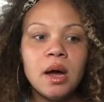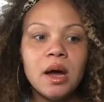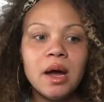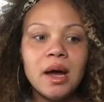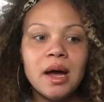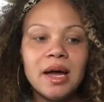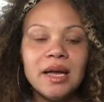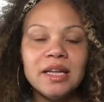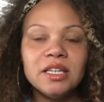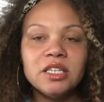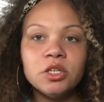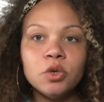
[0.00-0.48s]

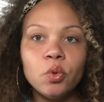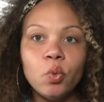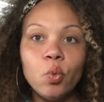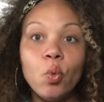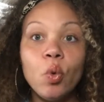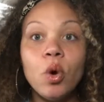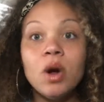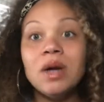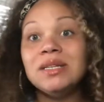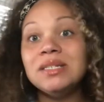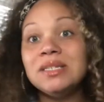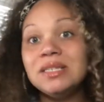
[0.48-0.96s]
it's
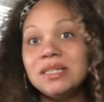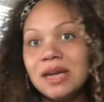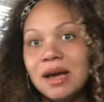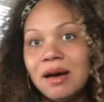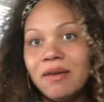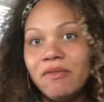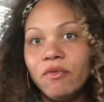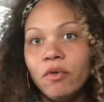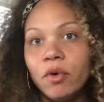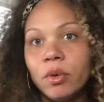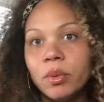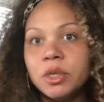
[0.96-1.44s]
1
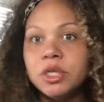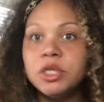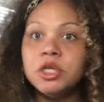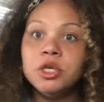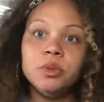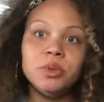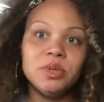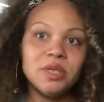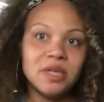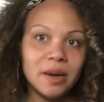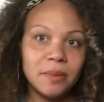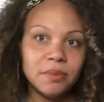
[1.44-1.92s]
step forward, 2
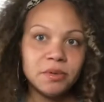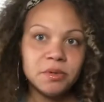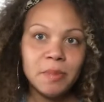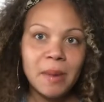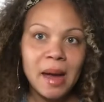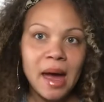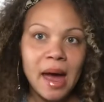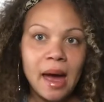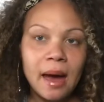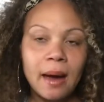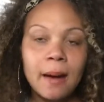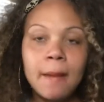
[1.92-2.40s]
steps
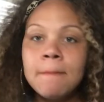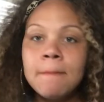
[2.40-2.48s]
back.